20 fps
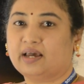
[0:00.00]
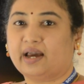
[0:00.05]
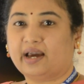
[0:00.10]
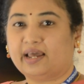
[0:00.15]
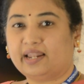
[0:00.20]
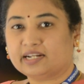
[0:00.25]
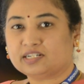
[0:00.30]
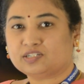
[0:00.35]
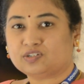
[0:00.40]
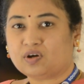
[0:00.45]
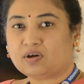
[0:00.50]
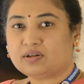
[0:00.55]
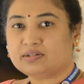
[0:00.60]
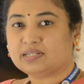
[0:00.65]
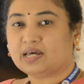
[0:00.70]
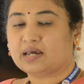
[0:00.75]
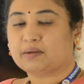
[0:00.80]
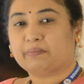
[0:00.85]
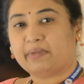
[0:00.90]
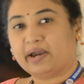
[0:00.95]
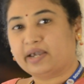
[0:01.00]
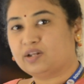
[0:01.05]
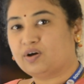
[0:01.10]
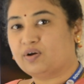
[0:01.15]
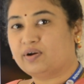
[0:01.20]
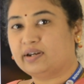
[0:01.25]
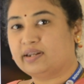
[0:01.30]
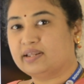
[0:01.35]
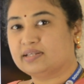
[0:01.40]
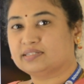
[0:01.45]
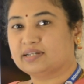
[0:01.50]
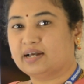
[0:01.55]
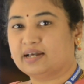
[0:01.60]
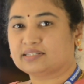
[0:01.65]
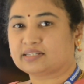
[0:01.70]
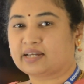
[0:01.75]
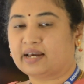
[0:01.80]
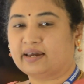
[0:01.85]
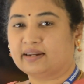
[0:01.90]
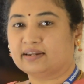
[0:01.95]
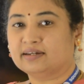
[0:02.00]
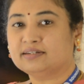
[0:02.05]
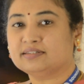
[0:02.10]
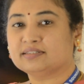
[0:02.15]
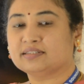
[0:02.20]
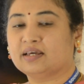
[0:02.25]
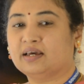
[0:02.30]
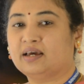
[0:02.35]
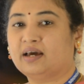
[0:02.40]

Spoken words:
electrons are minority charge carriers,